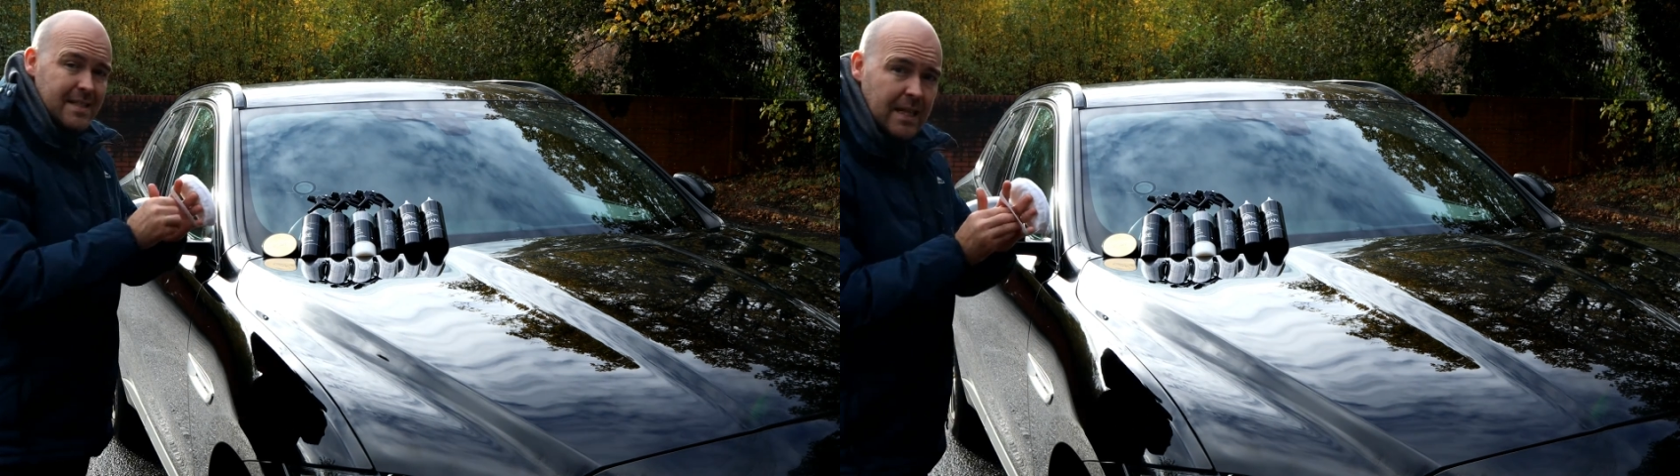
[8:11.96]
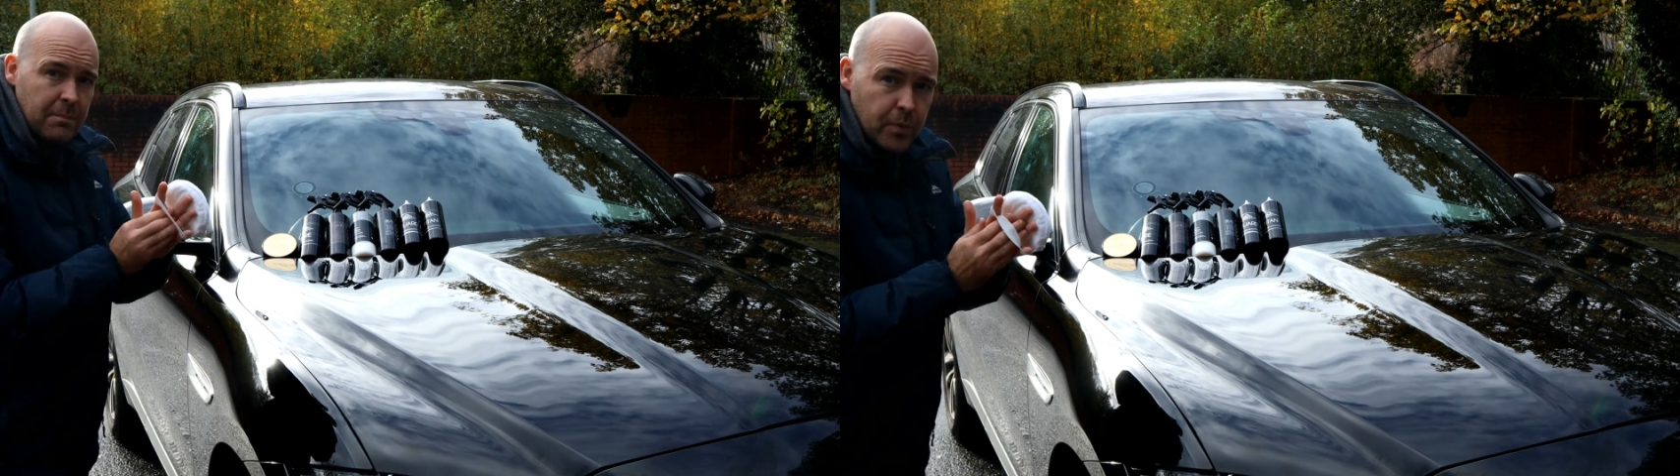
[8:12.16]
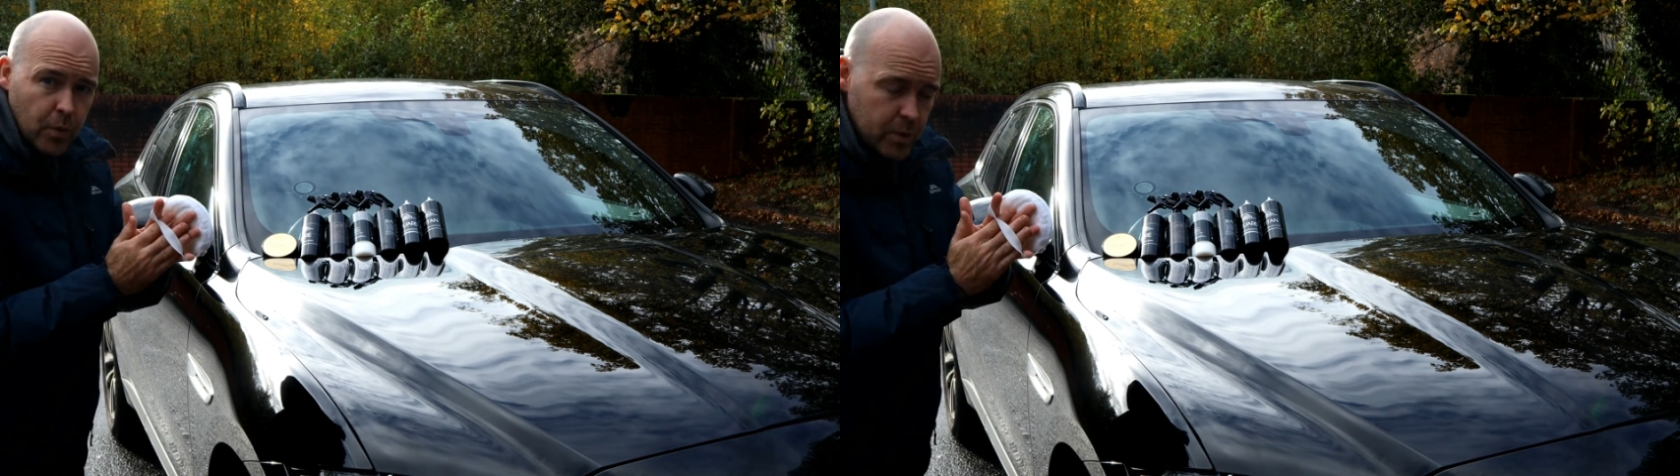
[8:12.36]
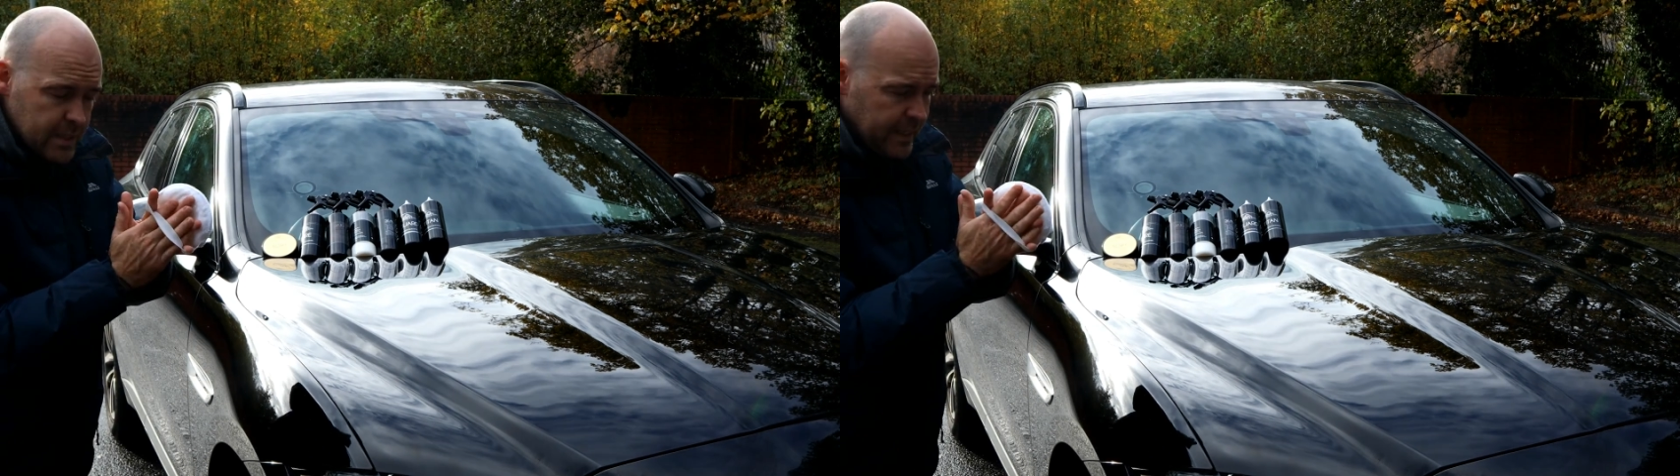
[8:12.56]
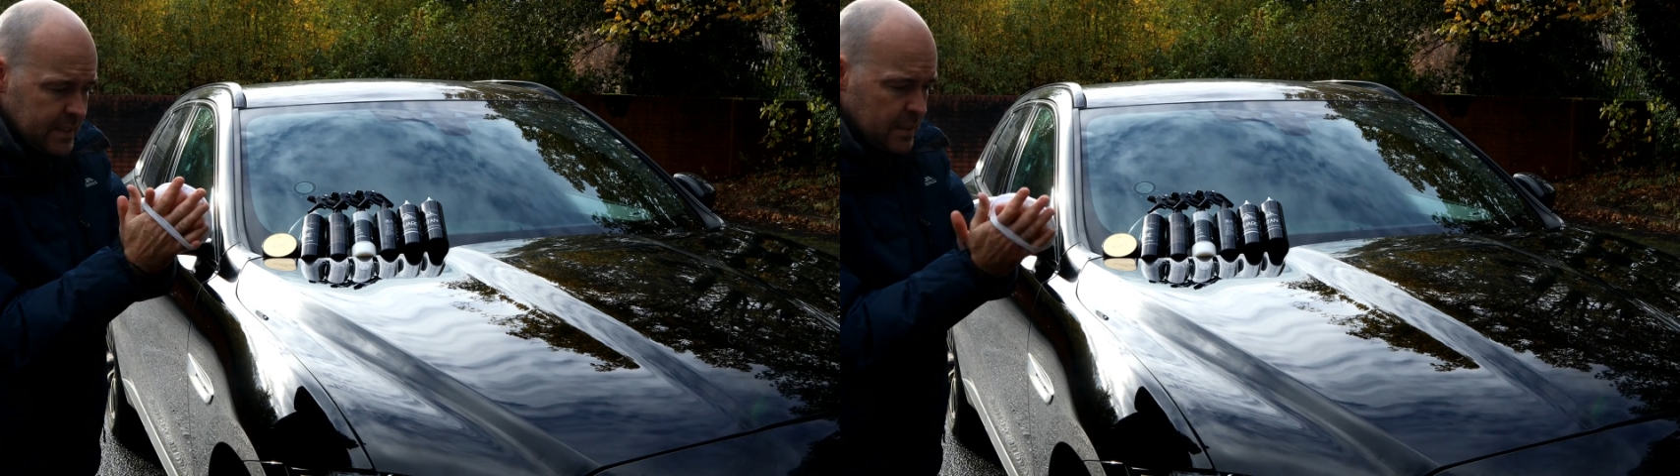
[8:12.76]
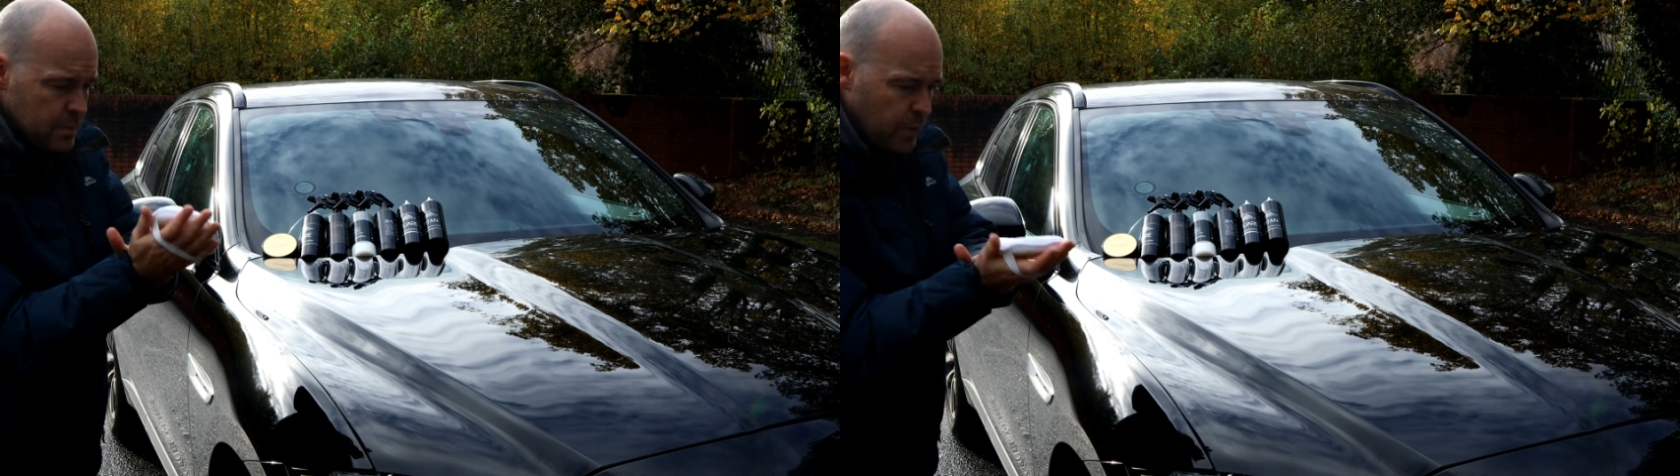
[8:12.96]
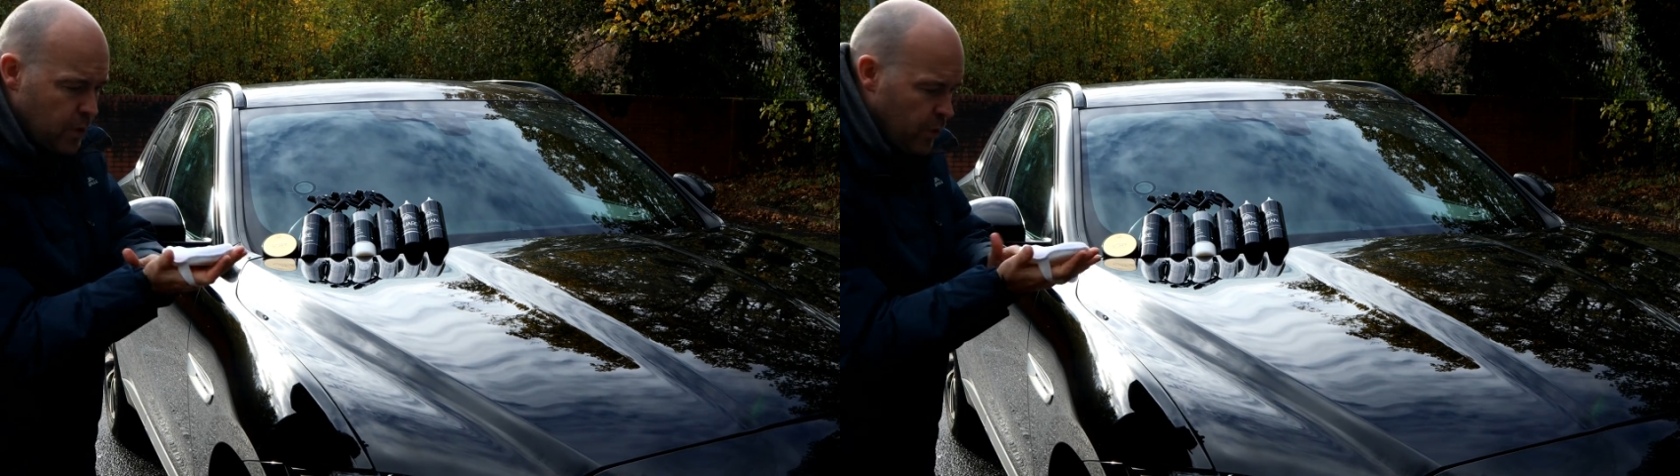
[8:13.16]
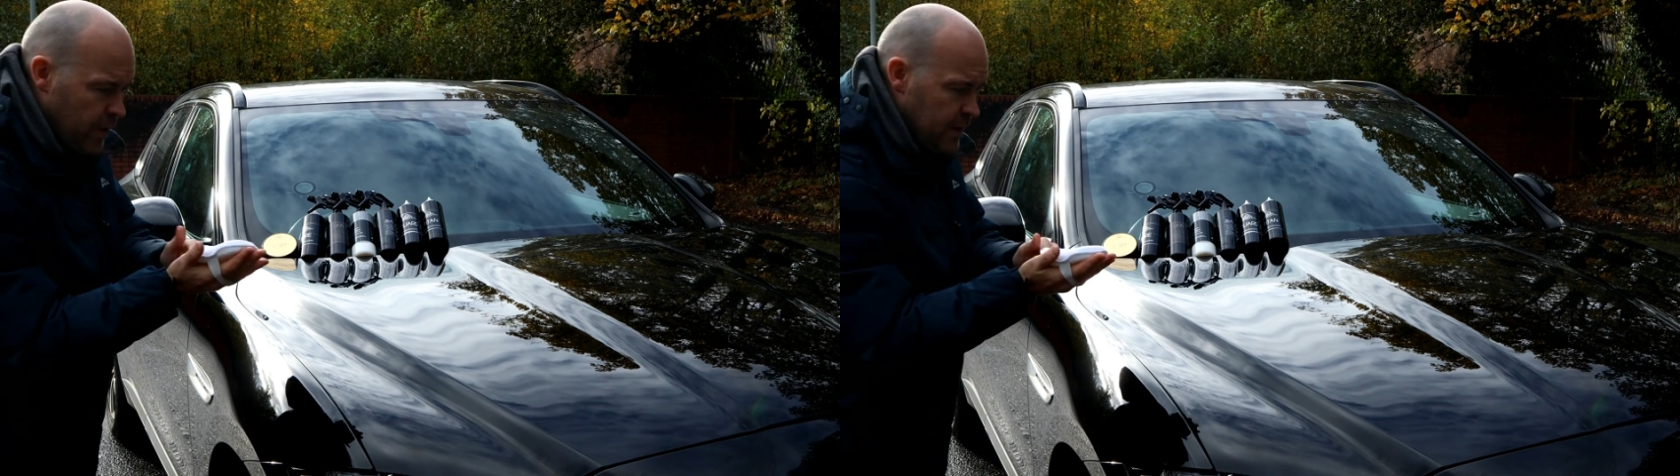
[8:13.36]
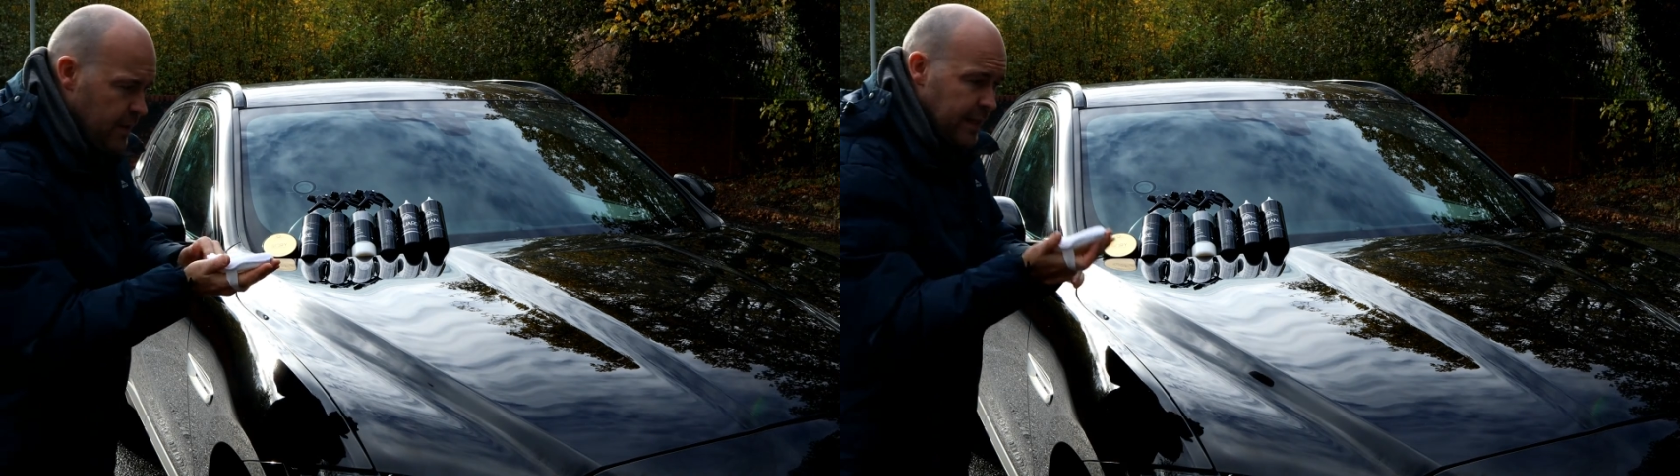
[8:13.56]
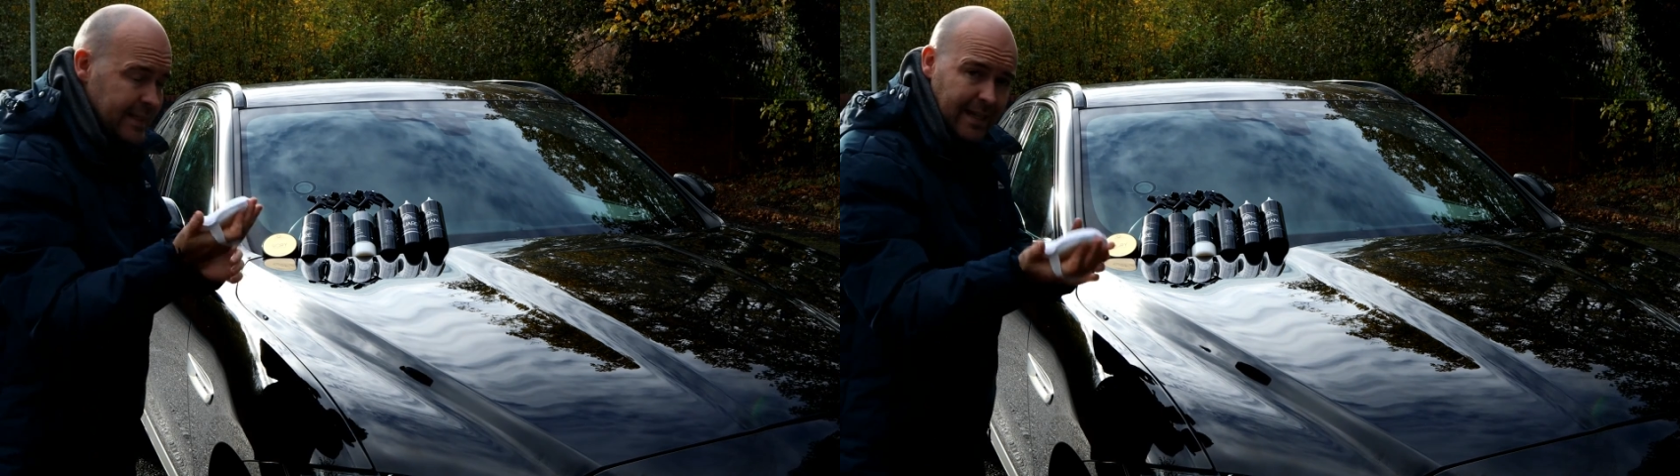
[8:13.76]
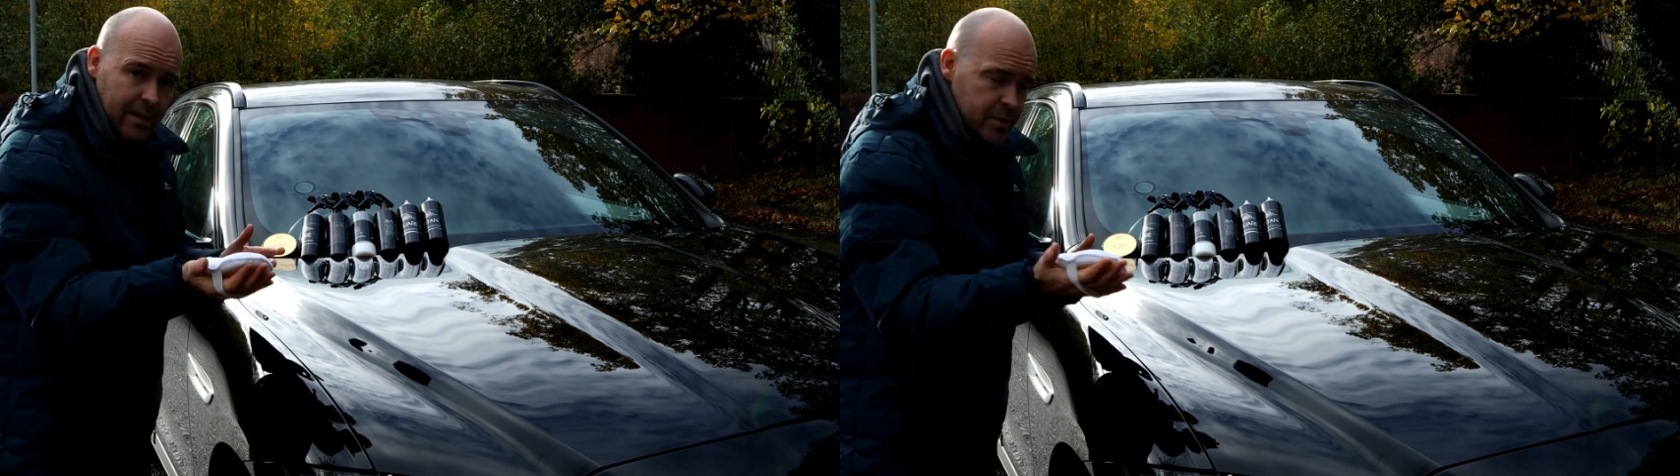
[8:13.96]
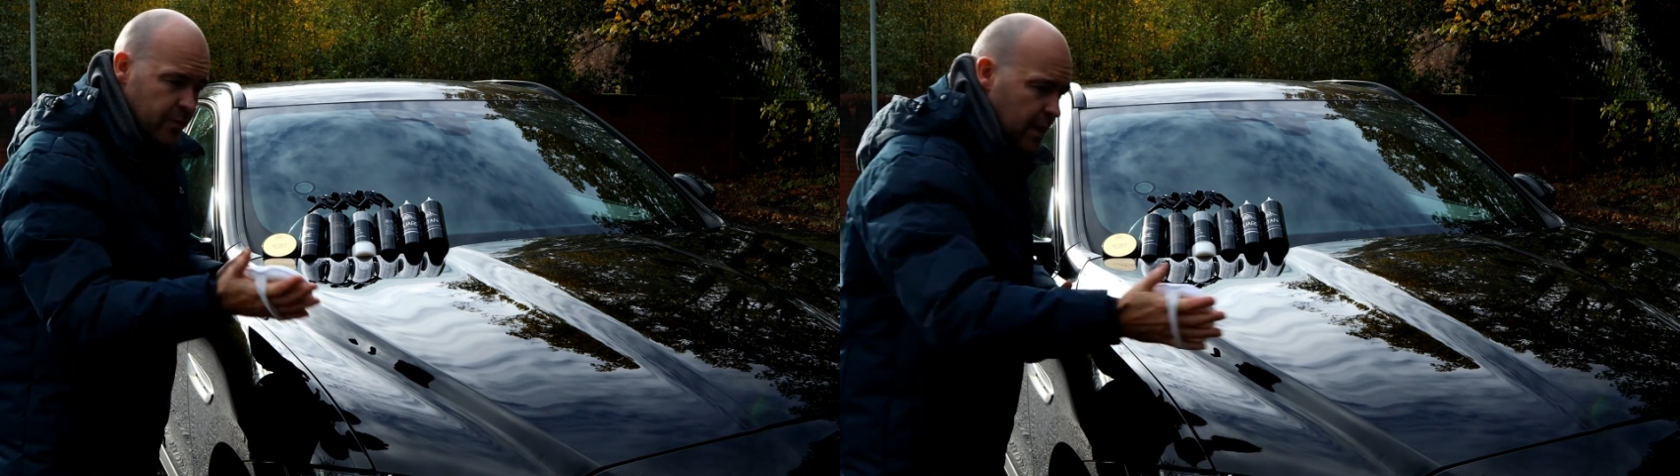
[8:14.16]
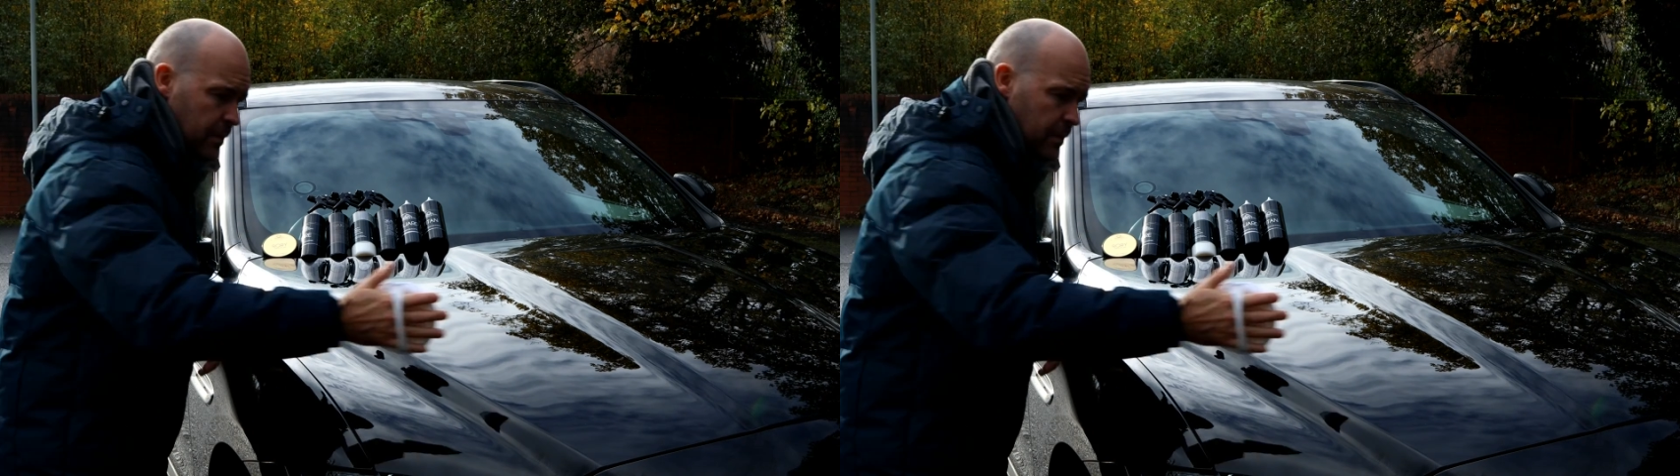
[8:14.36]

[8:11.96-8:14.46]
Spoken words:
same process as pure in terms of